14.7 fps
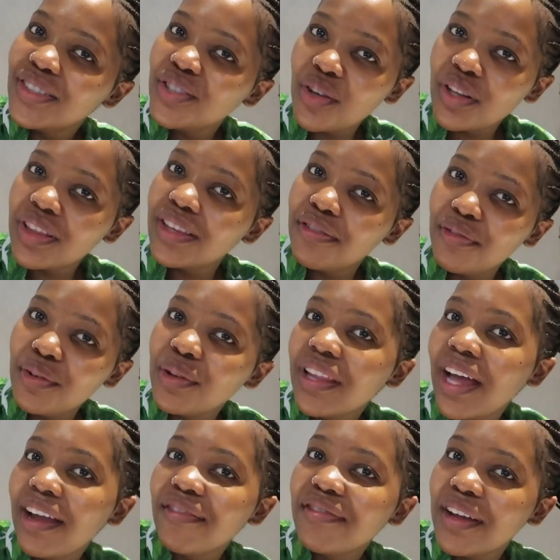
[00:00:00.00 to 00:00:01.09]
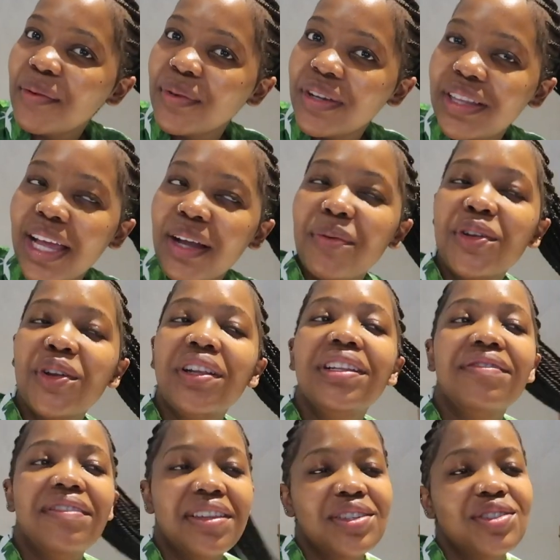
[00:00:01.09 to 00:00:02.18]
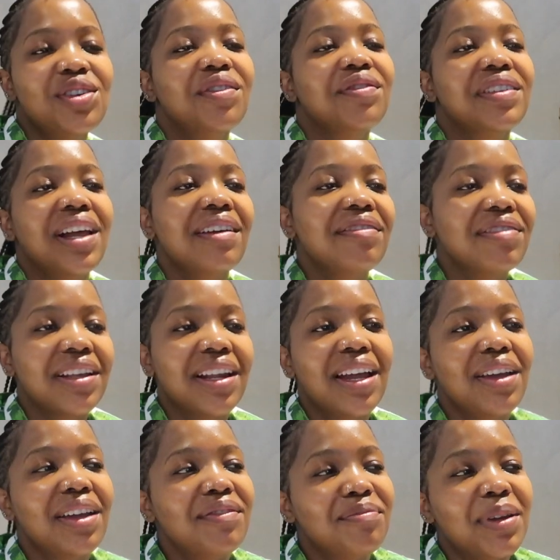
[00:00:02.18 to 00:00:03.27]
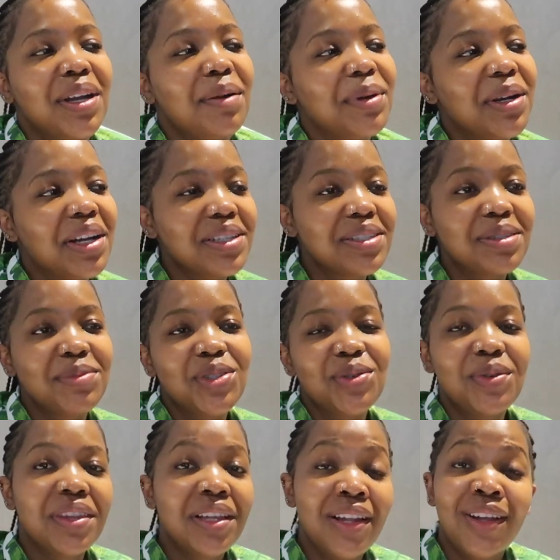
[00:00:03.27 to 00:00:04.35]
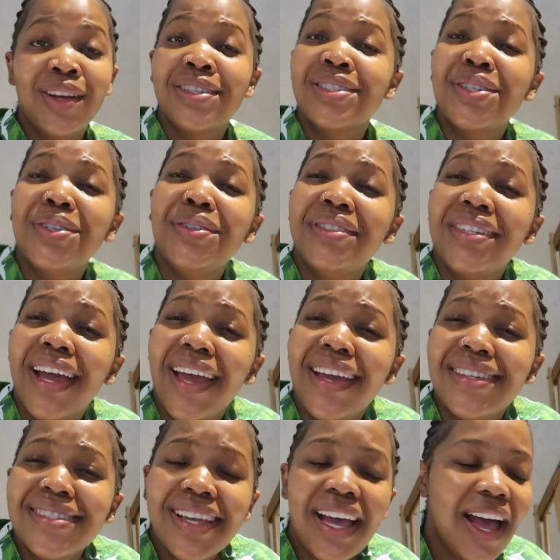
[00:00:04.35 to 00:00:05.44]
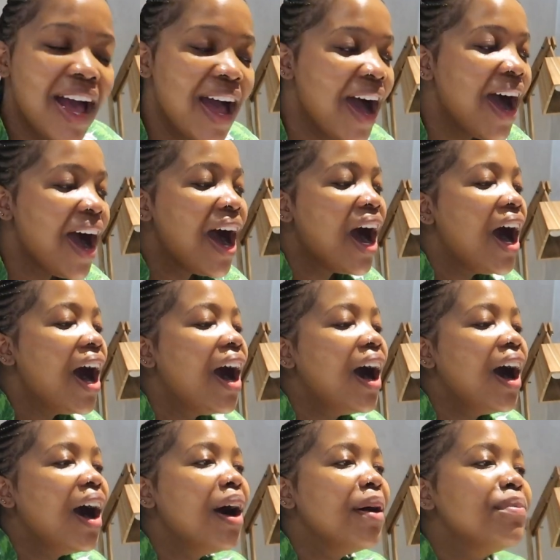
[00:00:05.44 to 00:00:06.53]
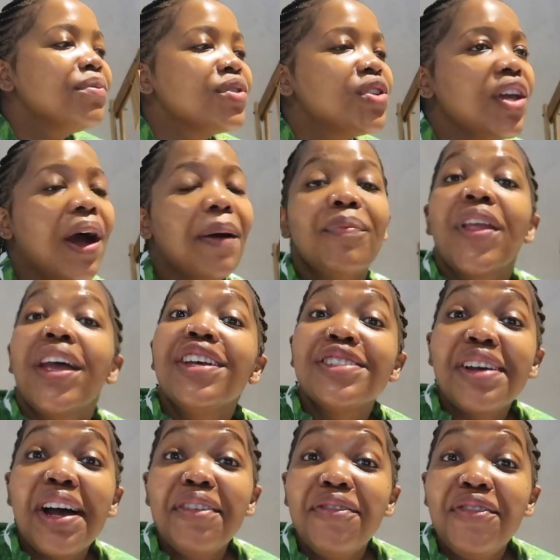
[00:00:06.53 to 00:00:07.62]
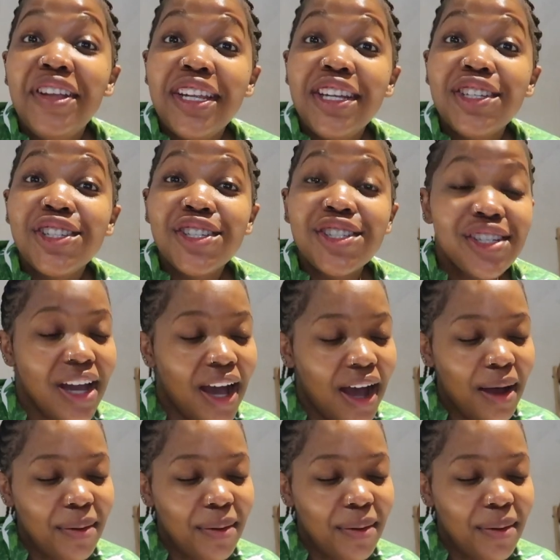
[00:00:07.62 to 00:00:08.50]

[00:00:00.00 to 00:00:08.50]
not the full life that we, like we're not living the soft life that I become accustomed to in the last 2 days. So yeah, so I finished